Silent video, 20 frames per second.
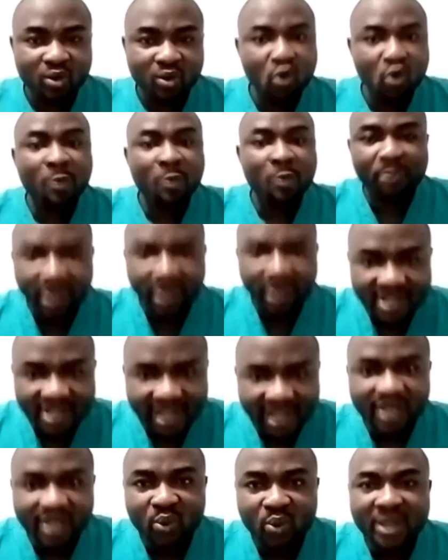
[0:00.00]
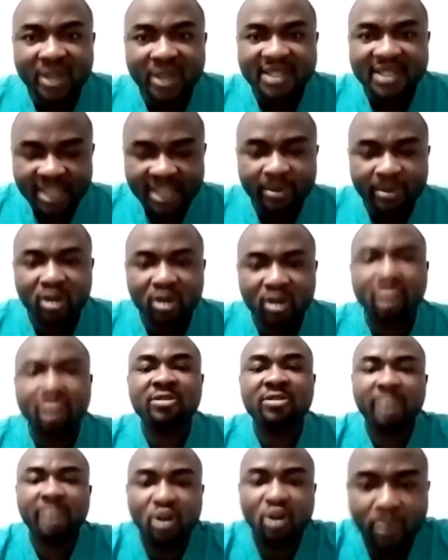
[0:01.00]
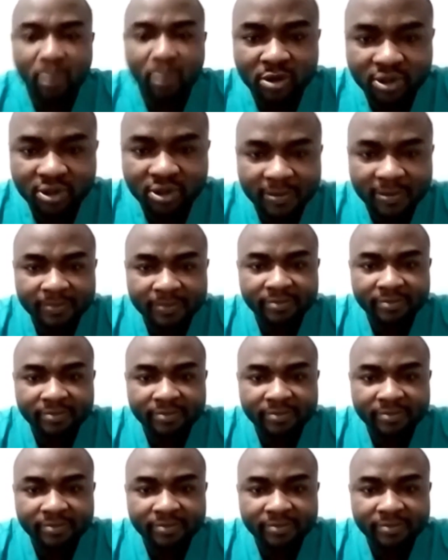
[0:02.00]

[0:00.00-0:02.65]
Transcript: who present with symptoms of menopause.